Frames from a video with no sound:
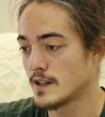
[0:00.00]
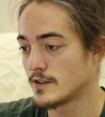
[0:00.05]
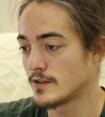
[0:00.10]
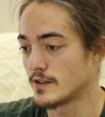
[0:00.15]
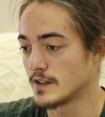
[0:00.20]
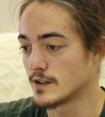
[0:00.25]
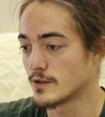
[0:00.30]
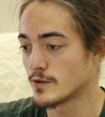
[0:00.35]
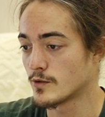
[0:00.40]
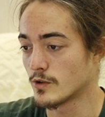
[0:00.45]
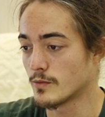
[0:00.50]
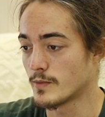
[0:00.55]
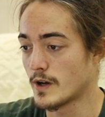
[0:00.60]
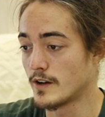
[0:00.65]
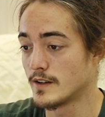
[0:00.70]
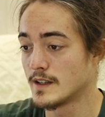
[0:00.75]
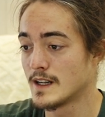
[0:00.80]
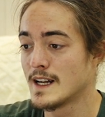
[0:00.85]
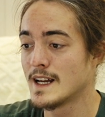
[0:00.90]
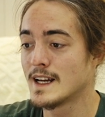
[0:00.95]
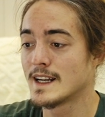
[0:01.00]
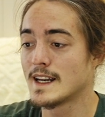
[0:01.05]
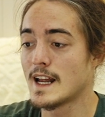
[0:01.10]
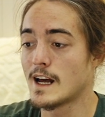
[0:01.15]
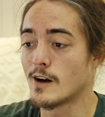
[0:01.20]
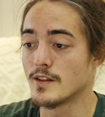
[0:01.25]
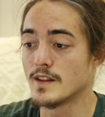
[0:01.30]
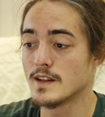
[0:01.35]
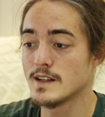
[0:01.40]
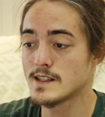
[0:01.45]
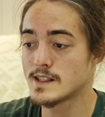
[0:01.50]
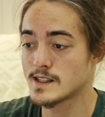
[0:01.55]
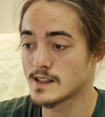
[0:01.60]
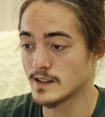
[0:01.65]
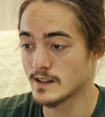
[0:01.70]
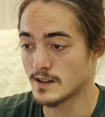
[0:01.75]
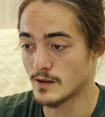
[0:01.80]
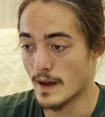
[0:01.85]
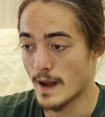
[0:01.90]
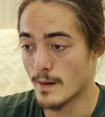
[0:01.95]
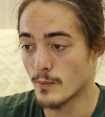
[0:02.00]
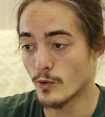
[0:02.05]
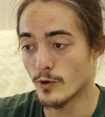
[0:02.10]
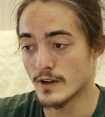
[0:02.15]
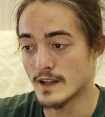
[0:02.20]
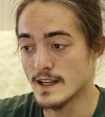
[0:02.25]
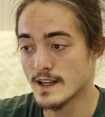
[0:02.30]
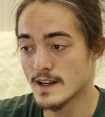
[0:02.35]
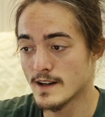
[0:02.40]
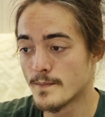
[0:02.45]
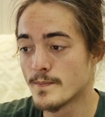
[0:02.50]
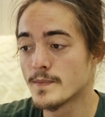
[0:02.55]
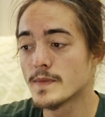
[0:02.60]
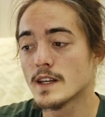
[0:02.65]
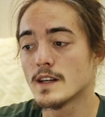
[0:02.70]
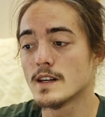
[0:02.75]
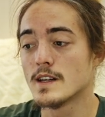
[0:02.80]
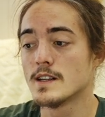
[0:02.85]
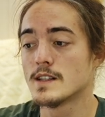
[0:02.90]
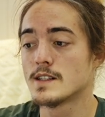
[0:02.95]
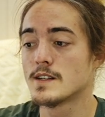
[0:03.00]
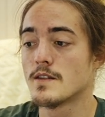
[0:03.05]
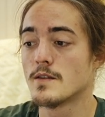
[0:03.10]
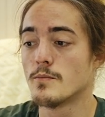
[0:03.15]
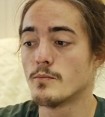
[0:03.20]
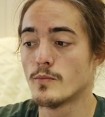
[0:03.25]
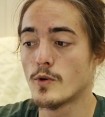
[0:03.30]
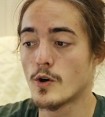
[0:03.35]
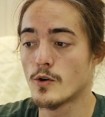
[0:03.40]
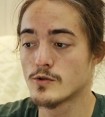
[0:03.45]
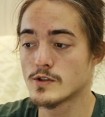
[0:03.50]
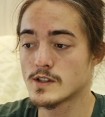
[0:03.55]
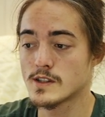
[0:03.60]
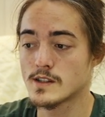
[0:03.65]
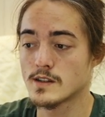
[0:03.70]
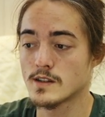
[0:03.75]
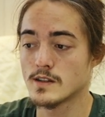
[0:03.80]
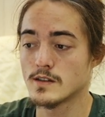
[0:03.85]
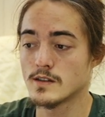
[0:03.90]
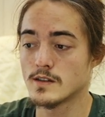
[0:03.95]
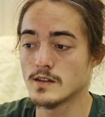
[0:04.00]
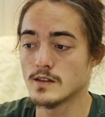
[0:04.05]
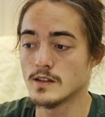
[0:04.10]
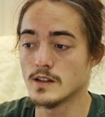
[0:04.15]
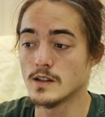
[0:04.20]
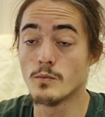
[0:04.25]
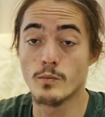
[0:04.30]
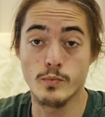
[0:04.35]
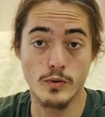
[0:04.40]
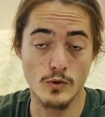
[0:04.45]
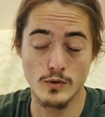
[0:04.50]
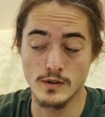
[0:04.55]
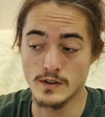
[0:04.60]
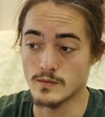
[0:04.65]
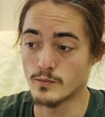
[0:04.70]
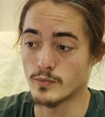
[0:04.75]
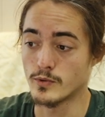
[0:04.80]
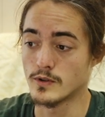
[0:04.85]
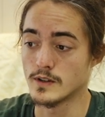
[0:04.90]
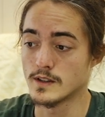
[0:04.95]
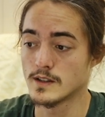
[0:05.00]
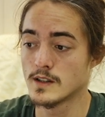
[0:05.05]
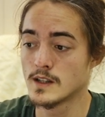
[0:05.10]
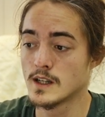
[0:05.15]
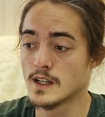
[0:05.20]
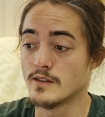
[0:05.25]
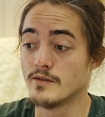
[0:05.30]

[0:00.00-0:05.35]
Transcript: Don't need to talk about it. Now, this little bad boy here is the most important point.